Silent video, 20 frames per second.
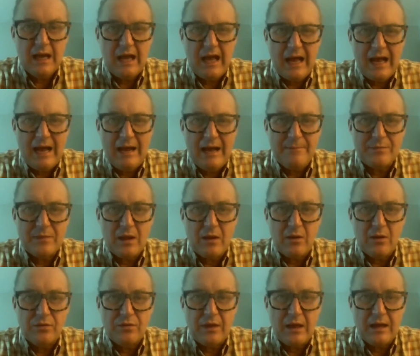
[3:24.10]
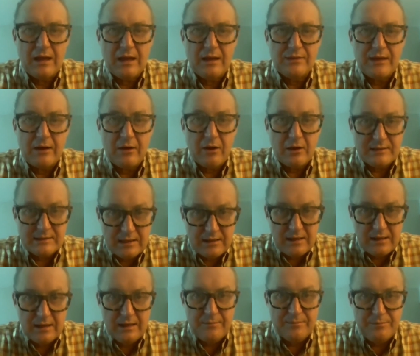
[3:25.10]
Um, they're, they're
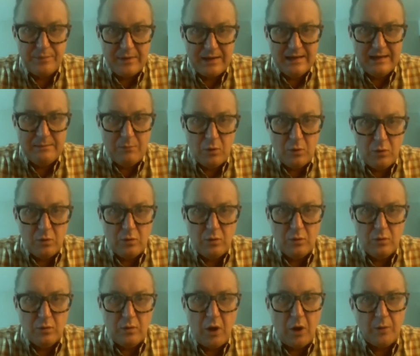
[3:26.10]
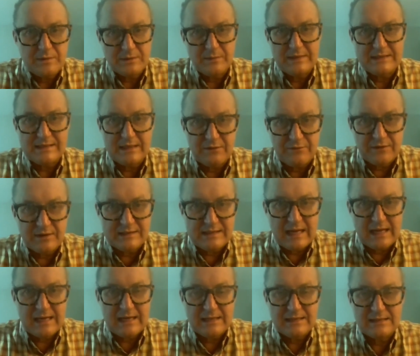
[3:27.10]
um, being more optimistic for a
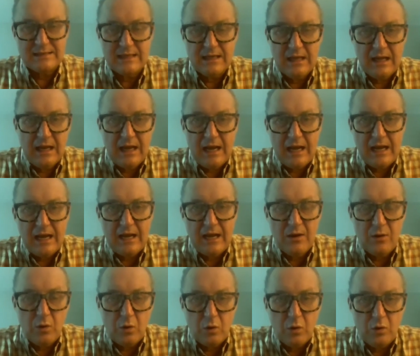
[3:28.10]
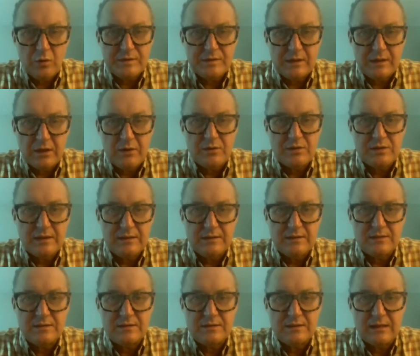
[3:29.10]
second uh, all
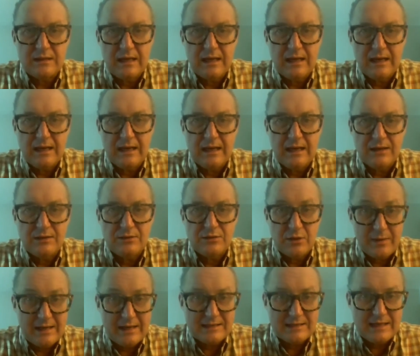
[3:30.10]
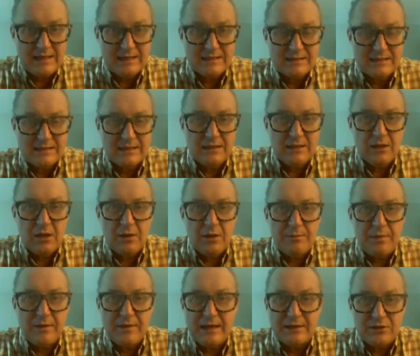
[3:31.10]
solutions uh, do exist,
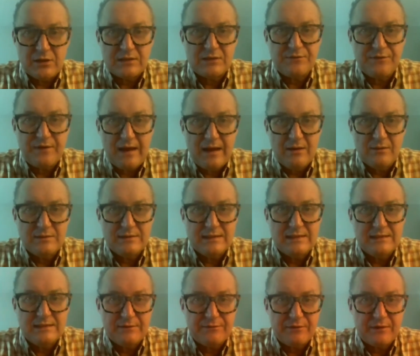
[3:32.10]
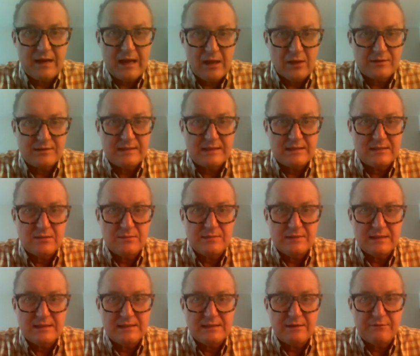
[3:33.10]
but they're just hmm. found mm. in different health systems
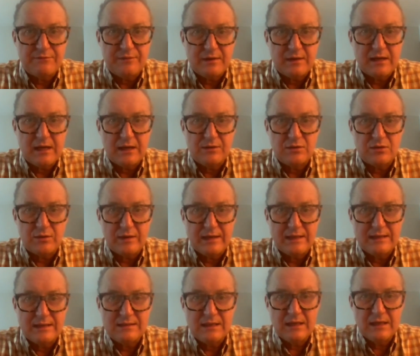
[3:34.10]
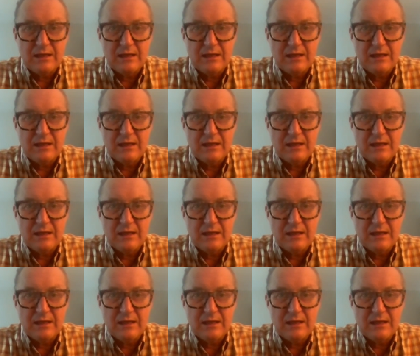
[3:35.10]
in different countries.